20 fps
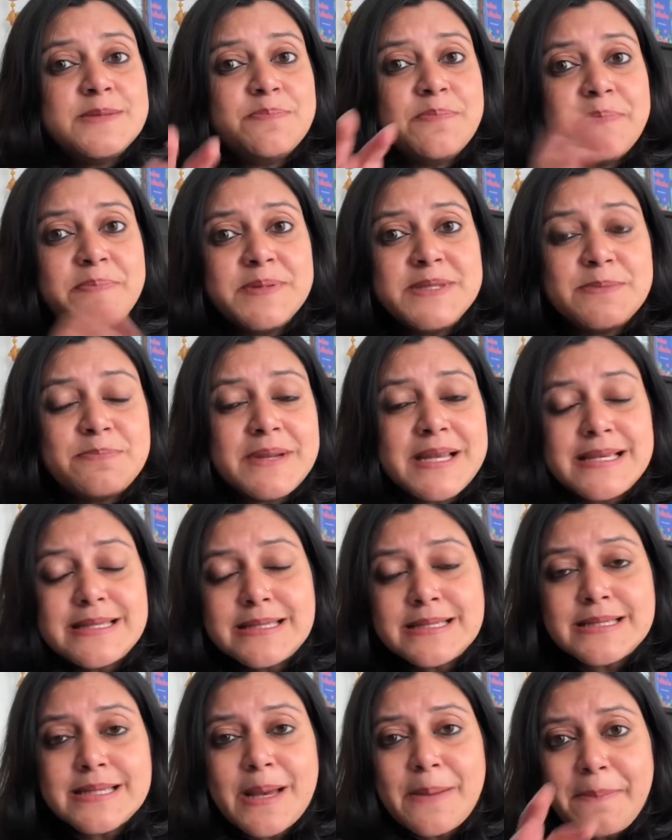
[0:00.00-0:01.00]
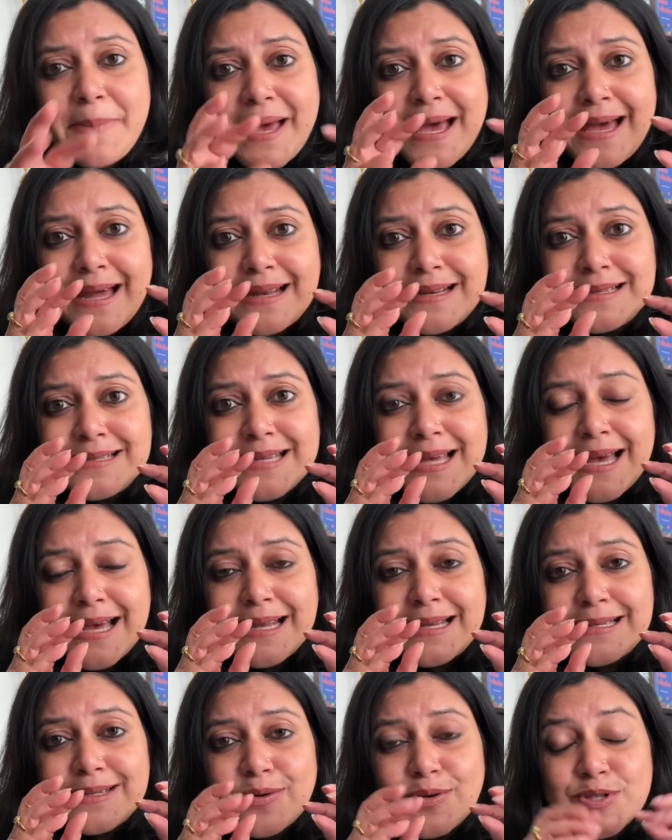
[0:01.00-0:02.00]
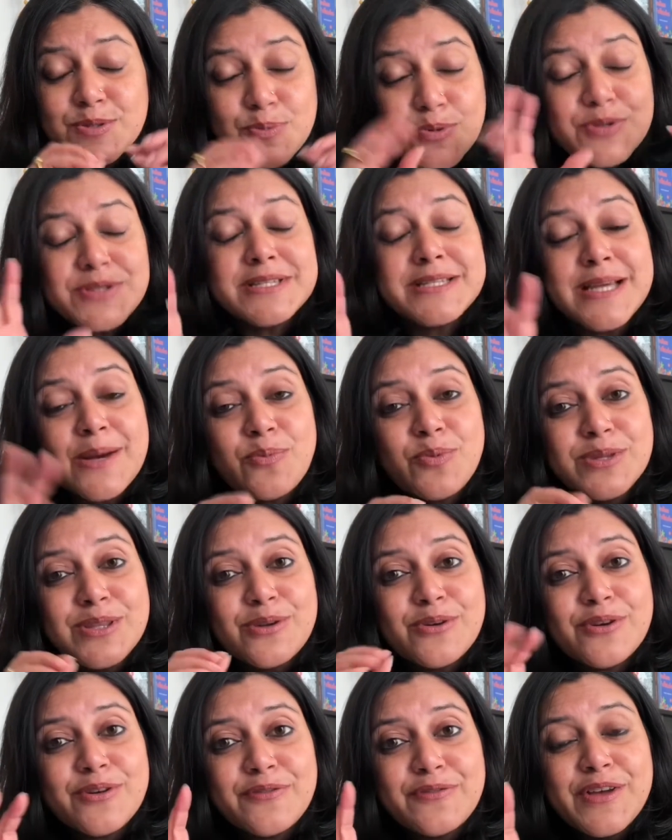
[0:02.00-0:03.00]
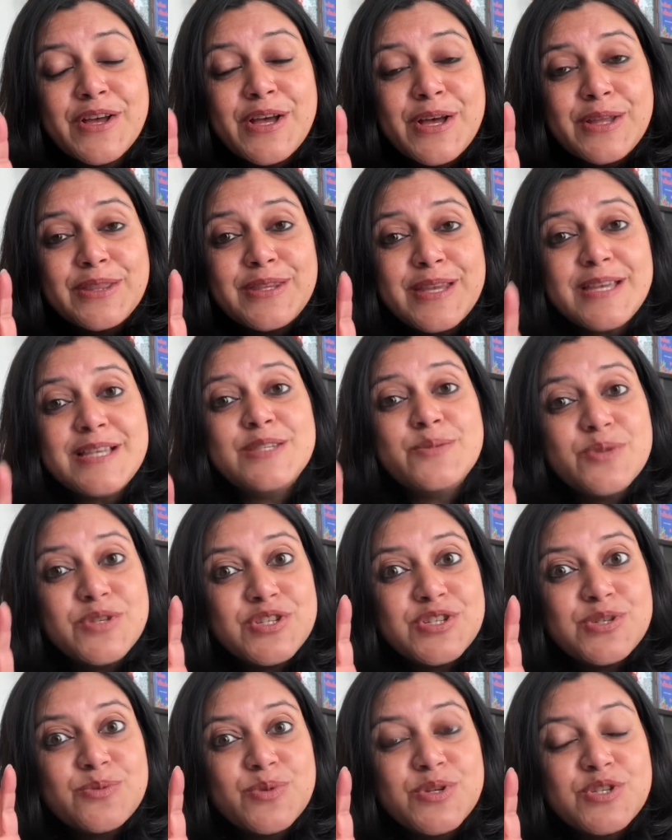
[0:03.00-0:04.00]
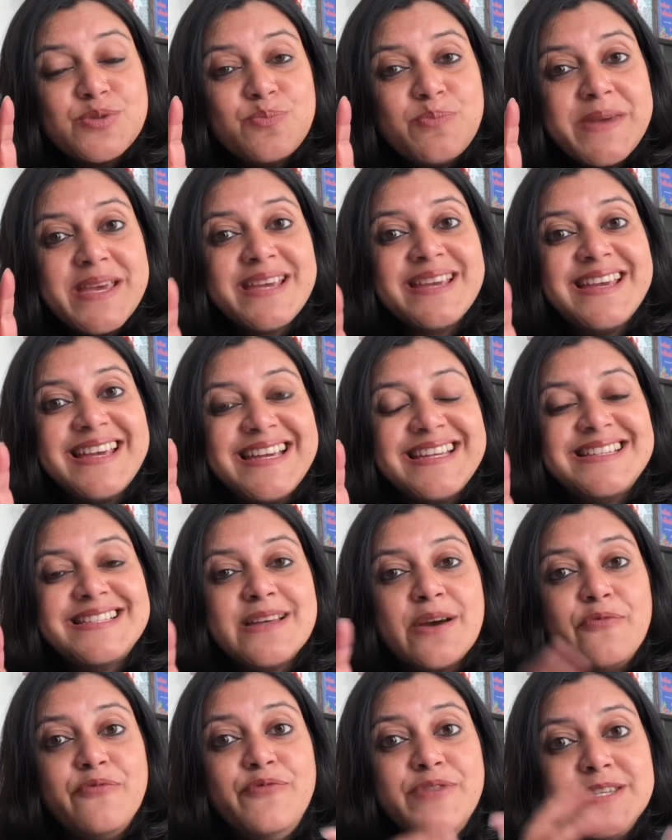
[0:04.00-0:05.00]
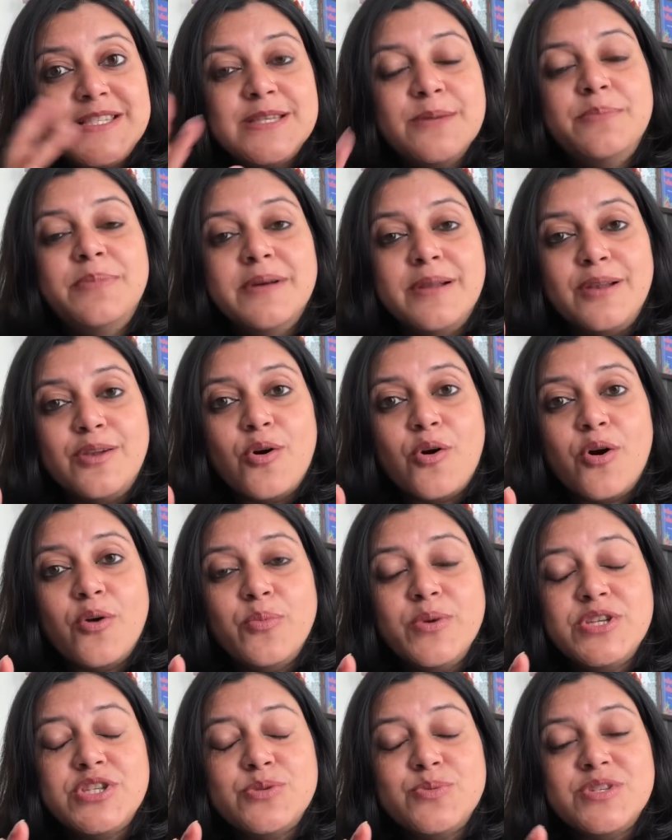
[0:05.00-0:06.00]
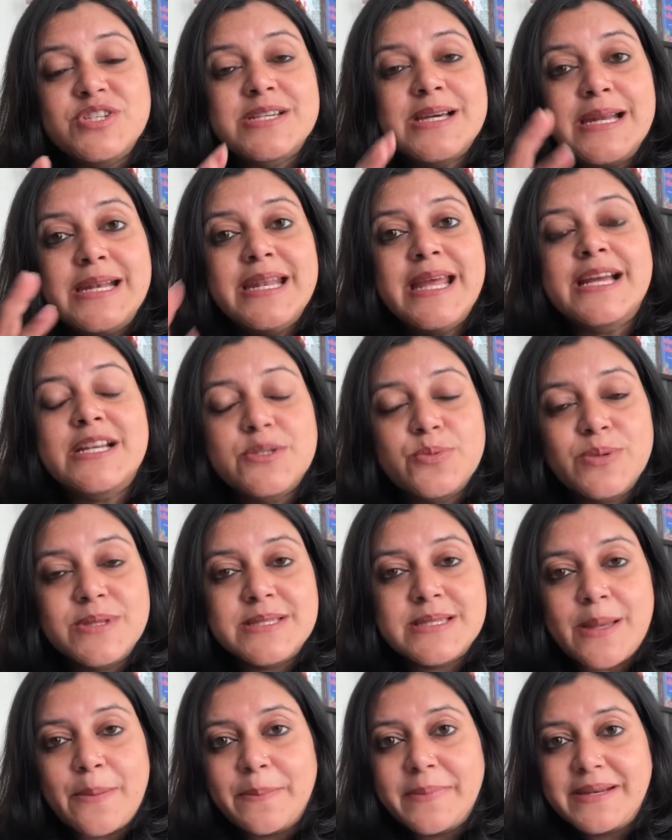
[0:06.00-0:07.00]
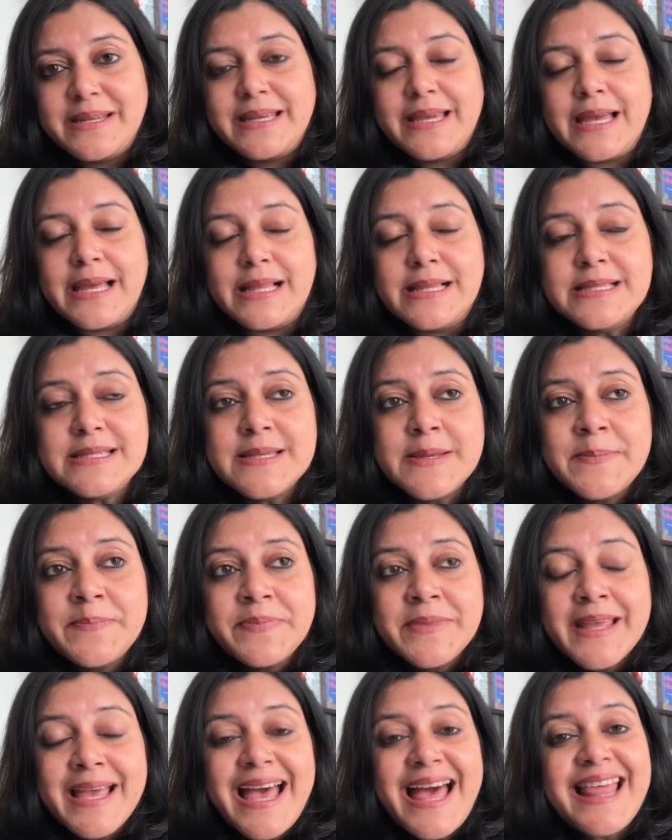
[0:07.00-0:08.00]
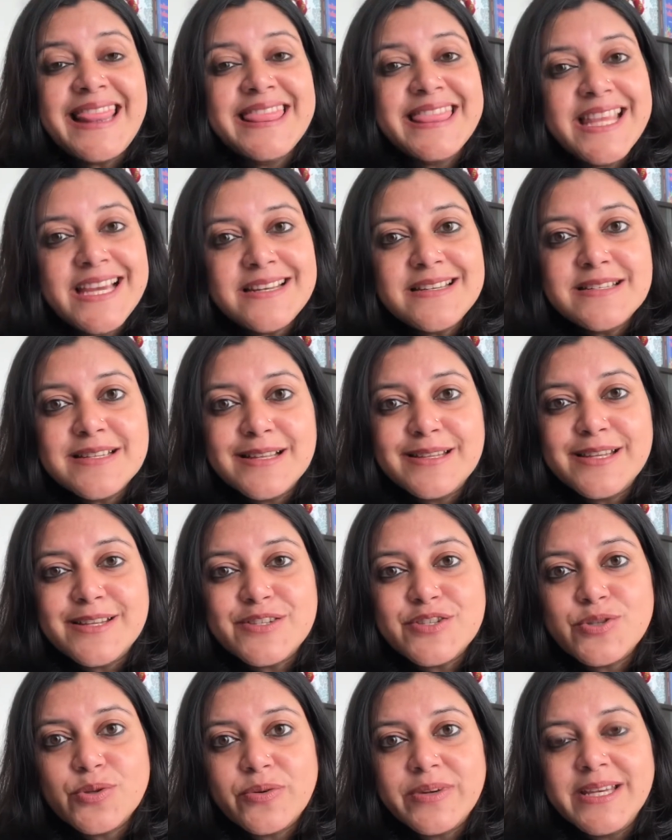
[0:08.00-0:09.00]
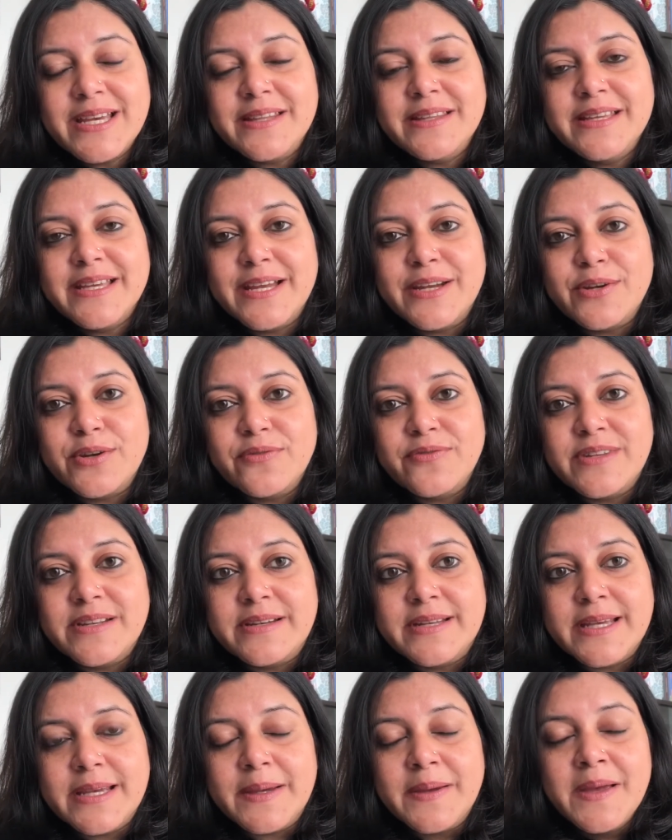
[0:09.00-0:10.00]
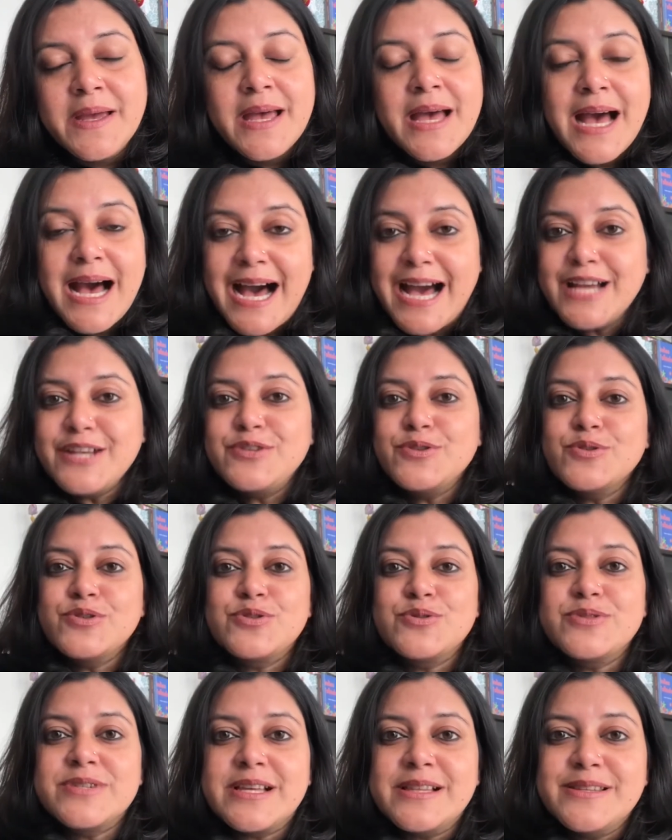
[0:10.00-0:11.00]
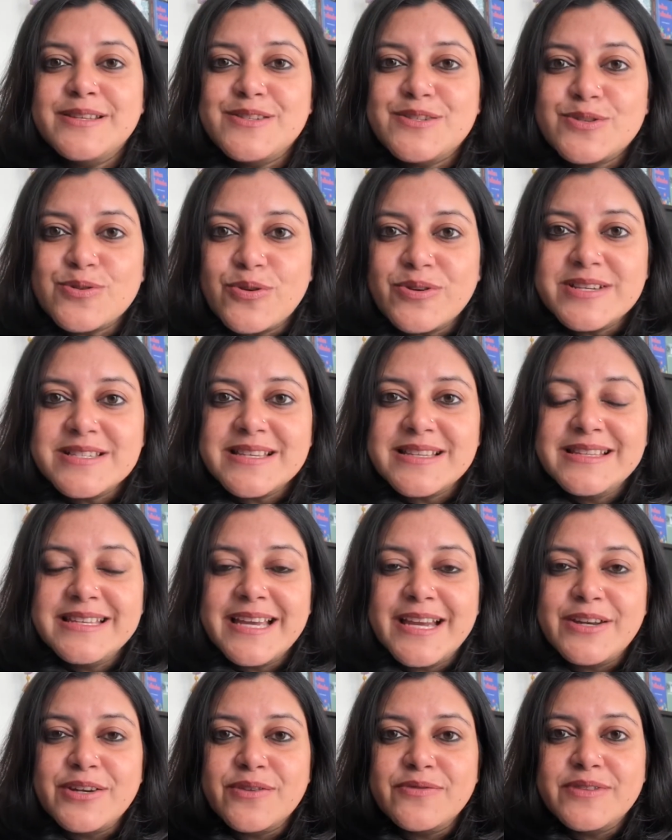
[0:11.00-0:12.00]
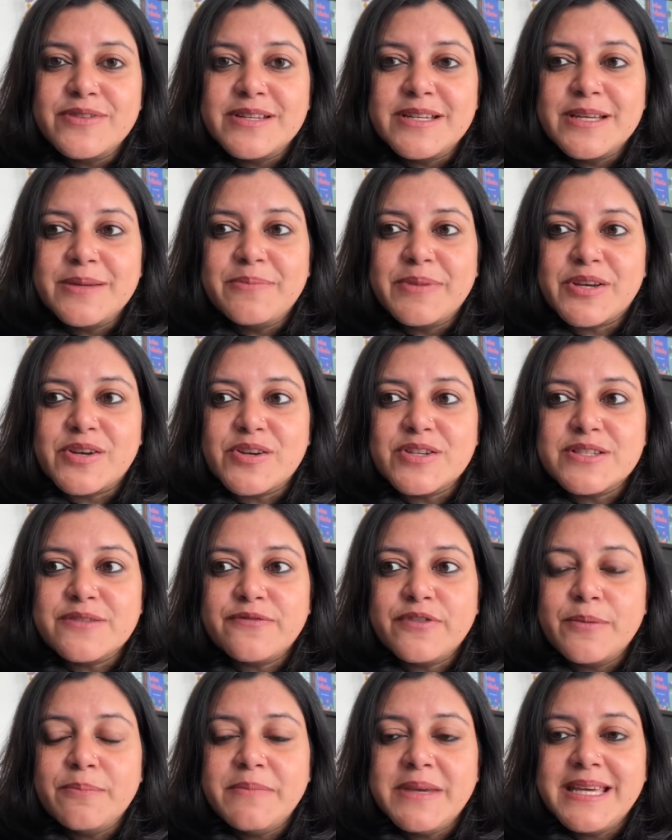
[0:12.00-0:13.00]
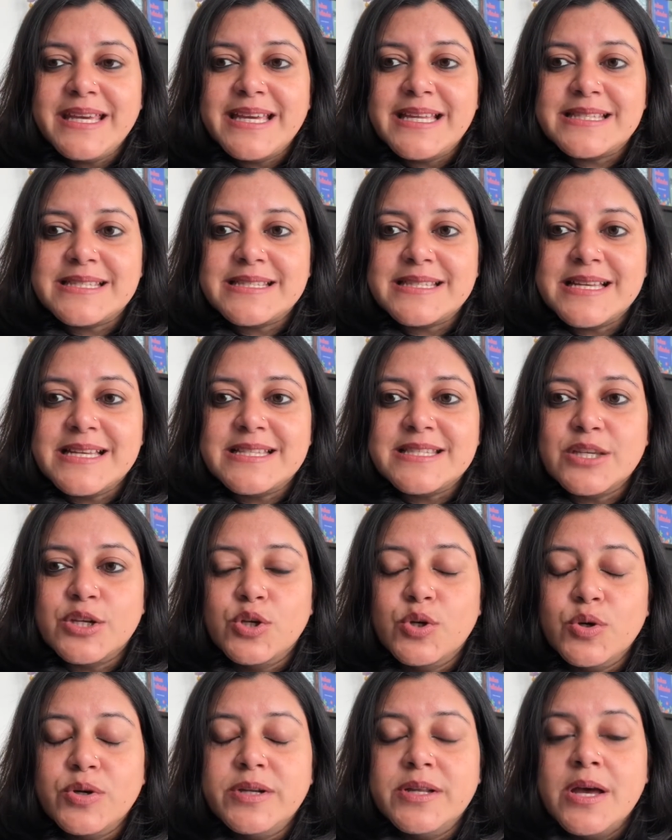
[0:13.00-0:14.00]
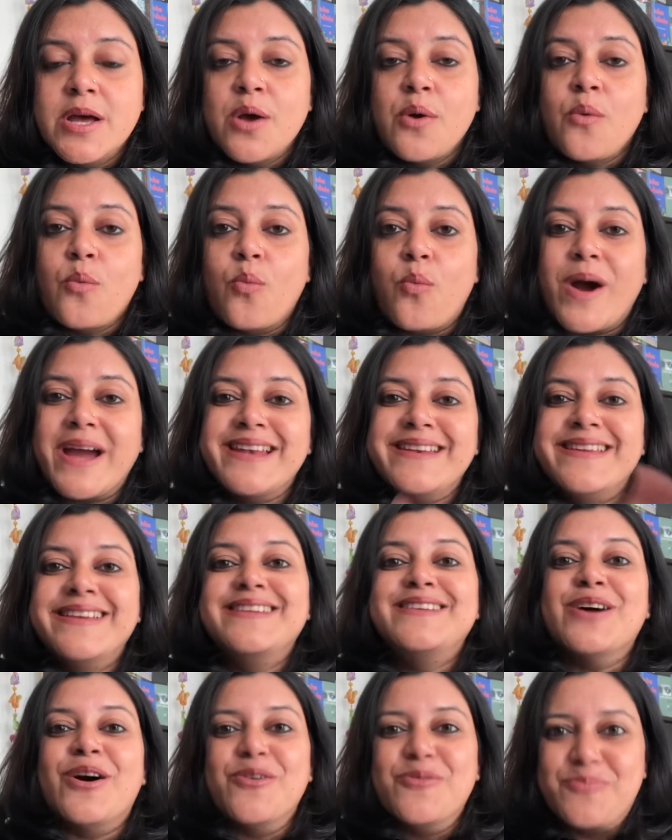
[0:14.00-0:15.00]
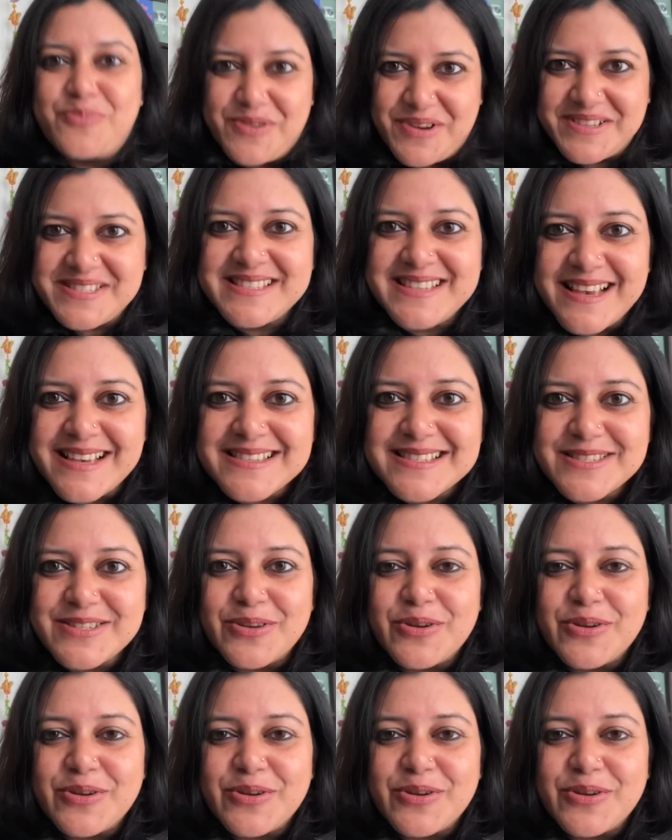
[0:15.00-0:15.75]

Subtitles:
splice it up and or spruce it up with a lot of things which make it visible, or which connect with somebody else, and then tell that story at the end of the day. I choose to tell these stories at the end of the day because for me it's a good winding down process.